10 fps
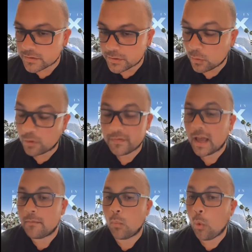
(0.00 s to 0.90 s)
so, or
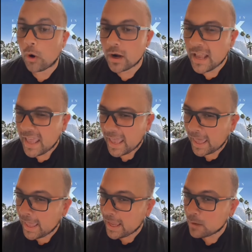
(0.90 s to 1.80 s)
not more,
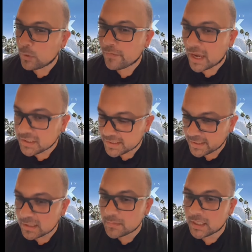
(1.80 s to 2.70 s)
and we've actually seen
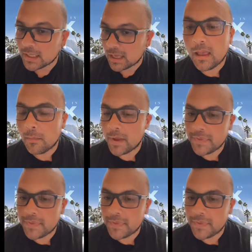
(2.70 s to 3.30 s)
them done a lot. But